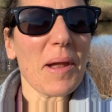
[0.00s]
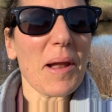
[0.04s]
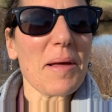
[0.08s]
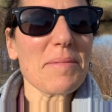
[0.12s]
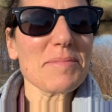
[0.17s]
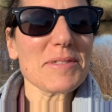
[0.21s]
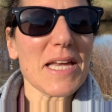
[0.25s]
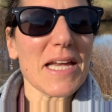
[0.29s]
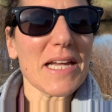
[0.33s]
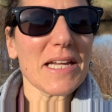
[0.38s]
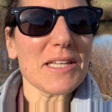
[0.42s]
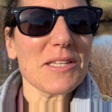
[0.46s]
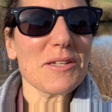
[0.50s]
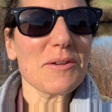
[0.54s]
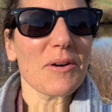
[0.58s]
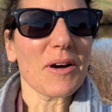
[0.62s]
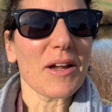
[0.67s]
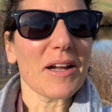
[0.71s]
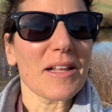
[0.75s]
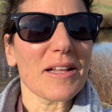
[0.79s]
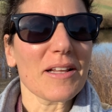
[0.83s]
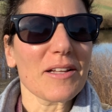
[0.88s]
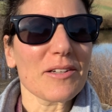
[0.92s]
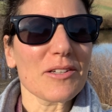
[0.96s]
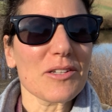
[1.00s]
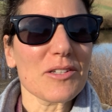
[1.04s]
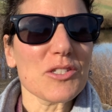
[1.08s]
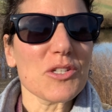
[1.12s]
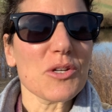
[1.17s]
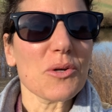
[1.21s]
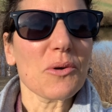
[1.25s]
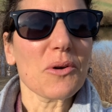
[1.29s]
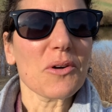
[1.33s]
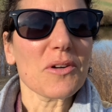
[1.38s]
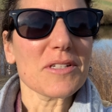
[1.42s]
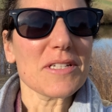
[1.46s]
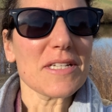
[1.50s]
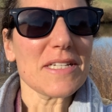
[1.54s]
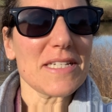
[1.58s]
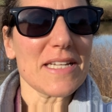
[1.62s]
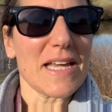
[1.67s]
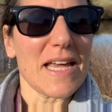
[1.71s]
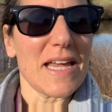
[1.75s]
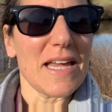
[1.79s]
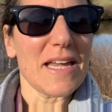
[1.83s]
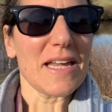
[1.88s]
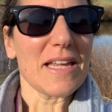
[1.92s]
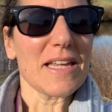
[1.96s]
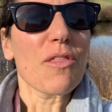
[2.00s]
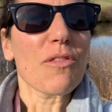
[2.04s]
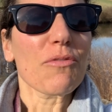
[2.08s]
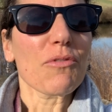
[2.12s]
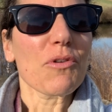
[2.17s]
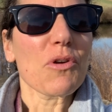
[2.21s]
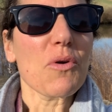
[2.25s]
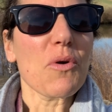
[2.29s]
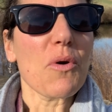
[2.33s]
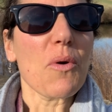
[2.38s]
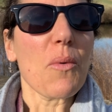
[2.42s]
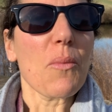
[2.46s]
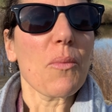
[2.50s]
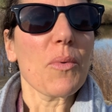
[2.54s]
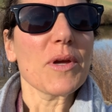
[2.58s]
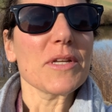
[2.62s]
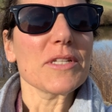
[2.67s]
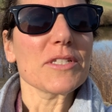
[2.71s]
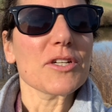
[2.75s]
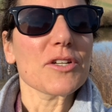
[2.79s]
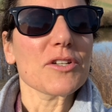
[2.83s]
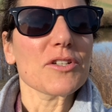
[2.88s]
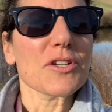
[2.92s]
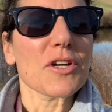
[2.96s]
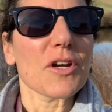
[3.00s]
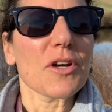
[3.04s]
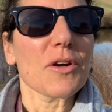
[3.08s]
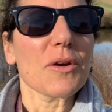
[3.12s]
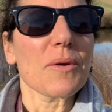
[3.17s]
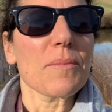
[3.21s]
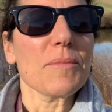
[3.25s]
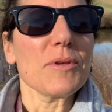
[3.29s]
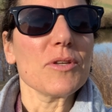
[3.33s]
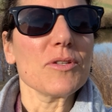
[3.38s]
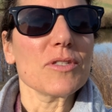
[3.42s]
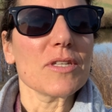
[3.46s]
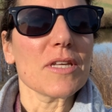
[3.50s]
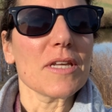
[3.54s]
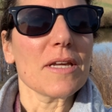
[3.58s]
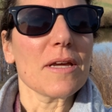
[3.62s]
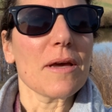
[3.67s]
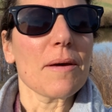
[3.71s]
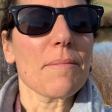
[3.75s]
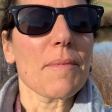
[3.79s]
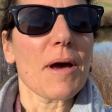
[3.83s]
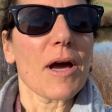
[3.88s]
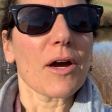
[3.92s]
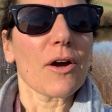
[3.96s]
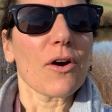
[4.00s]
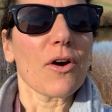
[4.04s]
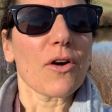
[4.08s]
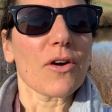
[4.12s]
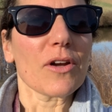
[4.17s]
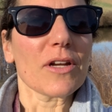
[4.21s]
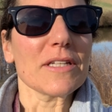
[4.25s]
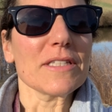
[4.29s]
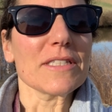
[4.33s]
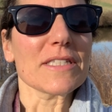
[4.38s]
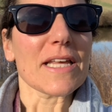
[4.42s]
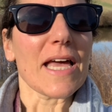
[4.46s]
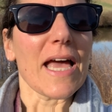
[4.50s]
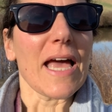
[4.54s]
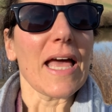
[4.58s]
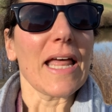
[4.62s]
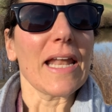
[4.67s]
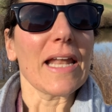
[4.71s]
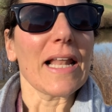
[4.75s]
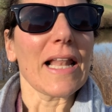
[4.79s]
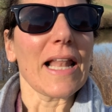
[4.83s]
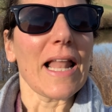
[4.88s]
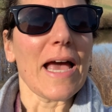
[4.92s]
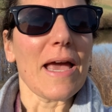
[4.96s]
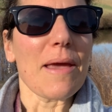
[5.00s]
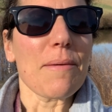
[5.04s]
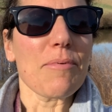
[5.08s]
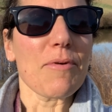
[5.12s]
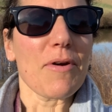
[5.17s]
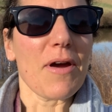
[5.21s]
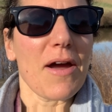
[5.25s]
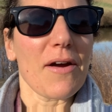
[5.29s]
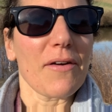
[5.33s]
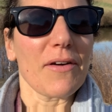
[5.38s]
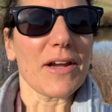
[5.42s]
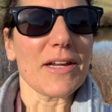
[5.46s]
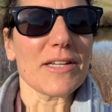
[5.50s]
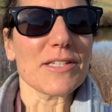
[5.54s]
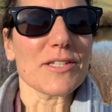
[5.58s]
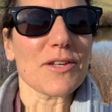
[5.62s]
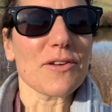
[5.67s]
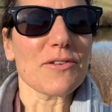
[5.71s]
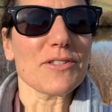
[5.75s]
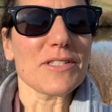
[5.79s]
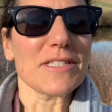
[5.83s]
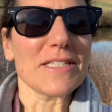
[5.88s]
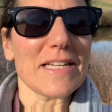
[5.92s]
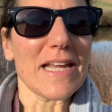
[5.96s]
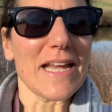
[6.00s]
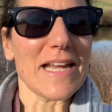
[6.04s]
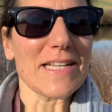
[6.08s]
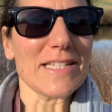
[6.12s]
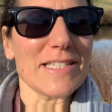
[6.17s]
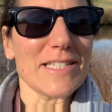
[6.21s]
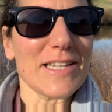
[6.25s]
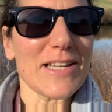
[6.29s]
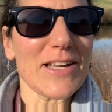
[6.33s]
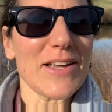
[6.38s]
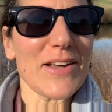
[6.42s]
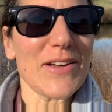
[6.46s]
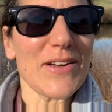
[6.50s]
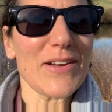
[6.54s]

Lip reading: I'm taking you on a little tour today through Winterthur Museum, Gardens, and Library, so stay tuned.